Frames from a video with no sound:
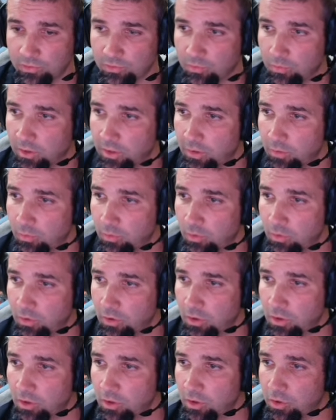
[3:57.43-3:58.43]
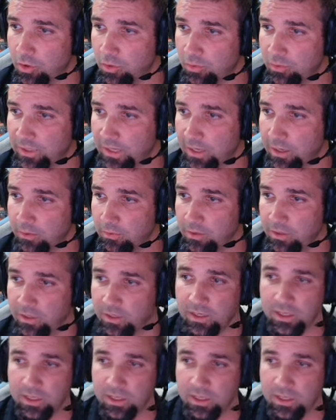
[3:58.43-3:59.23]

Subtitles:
So I will go down